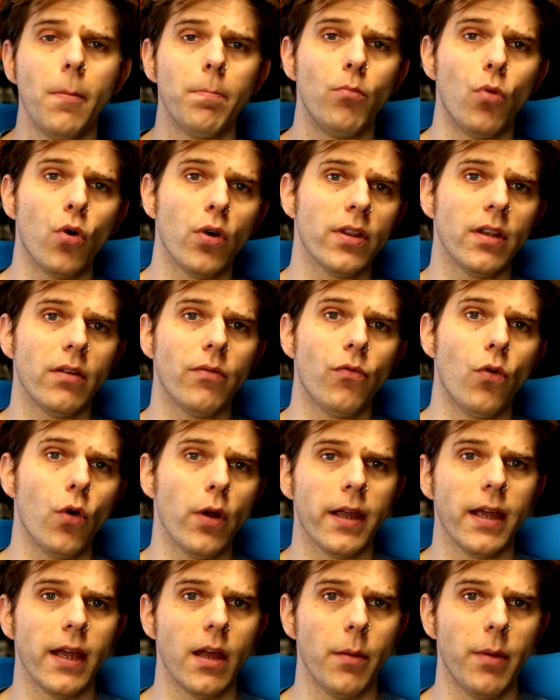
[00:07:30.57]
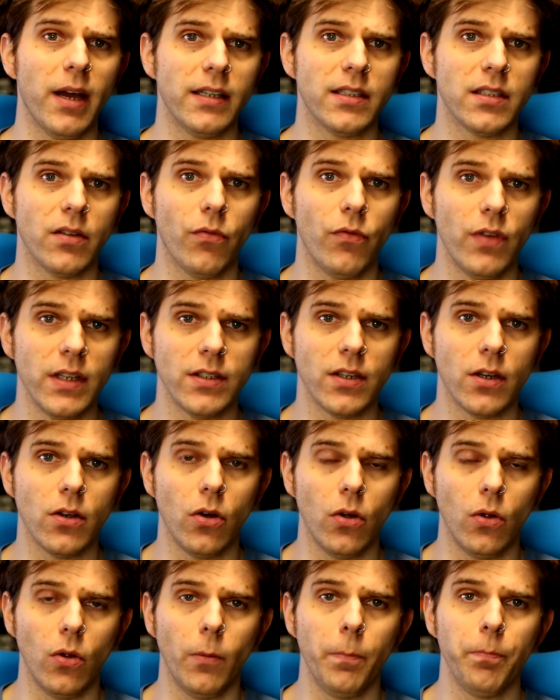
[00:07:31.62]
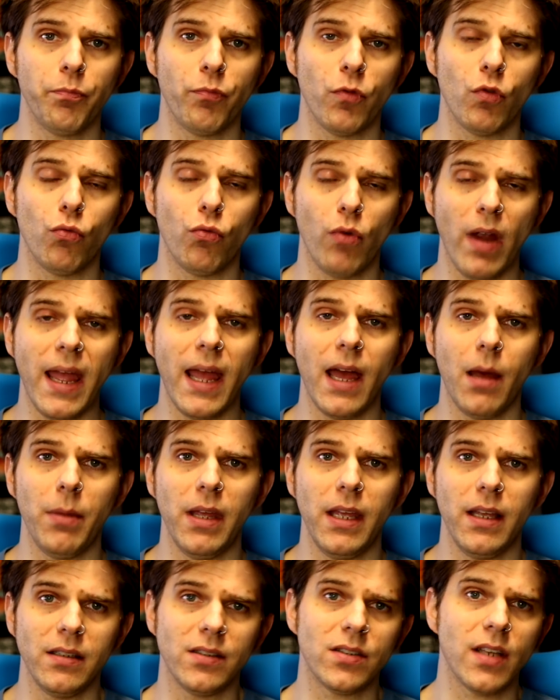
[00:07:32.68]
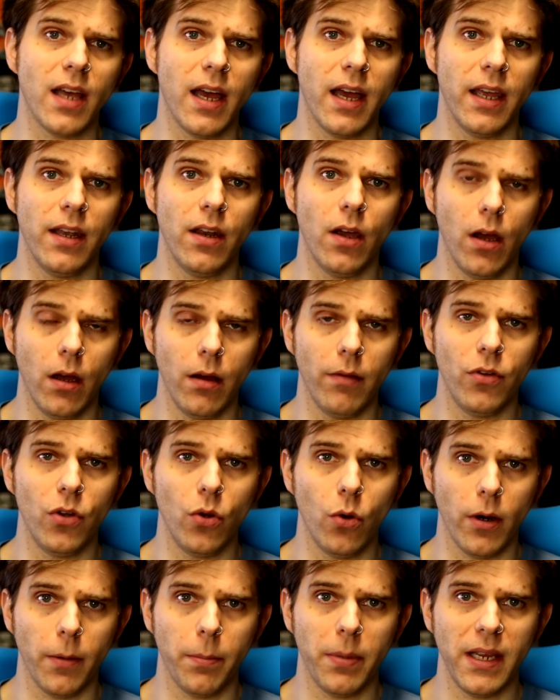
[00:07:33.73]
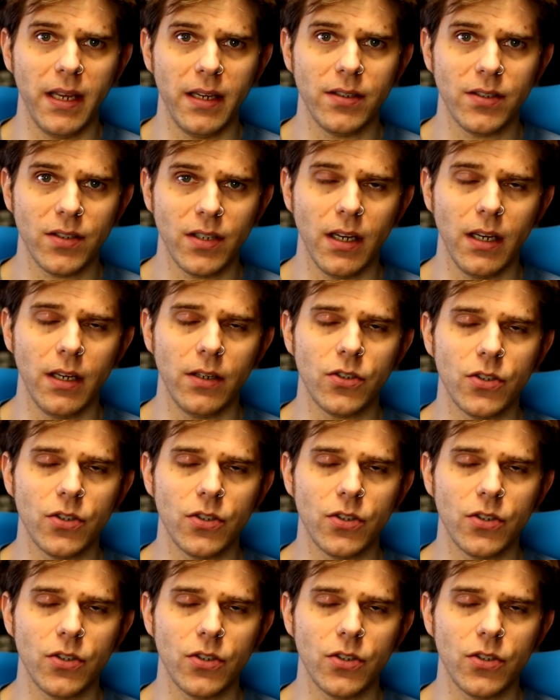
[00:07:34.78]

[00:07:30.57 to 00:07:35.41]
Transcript: more than 4 gigabytes of physical RAM inside of your PC.